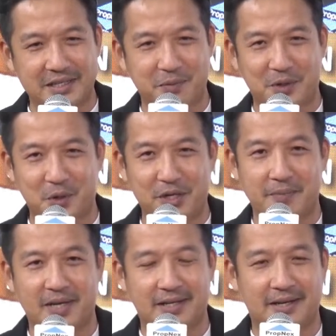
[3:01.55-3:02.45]
We told
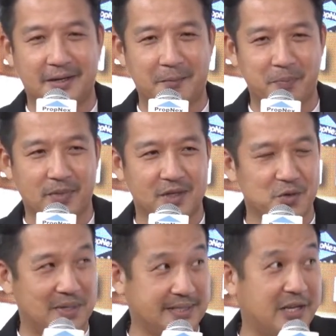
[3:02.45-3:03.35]
them that you
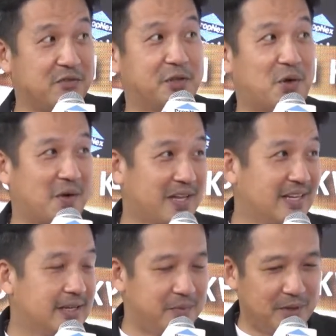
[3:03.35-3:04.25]
must take care of the dog.
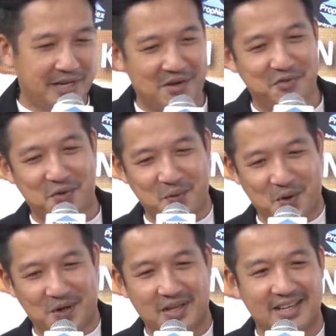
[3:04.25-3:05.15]
Bring them out for a
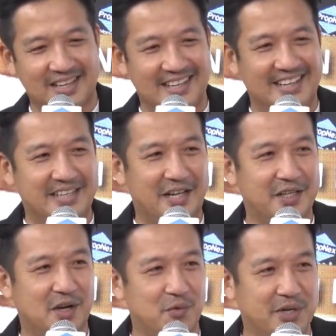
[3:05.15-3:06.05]
walk. And then
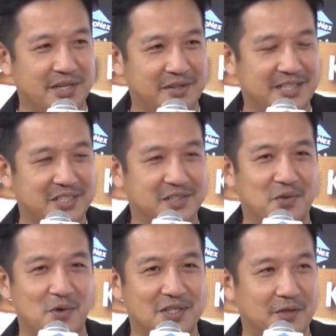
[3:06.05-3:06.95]
we just
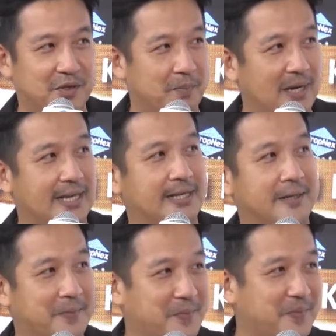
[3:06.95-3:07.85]
focus on the playing.
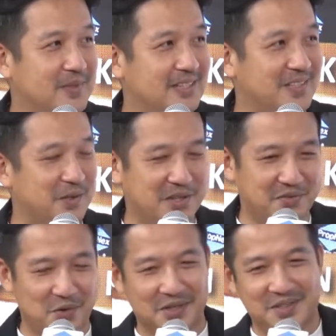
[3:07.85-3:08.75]
So they
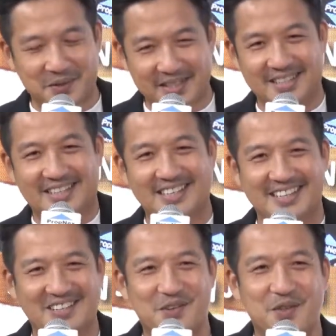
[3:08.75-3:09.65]
focus on the...
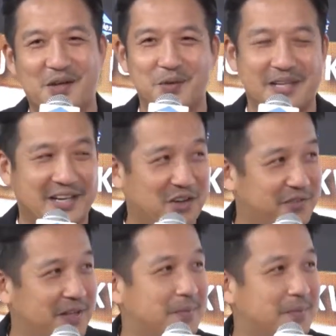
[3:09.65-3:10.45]
on how to take care of them.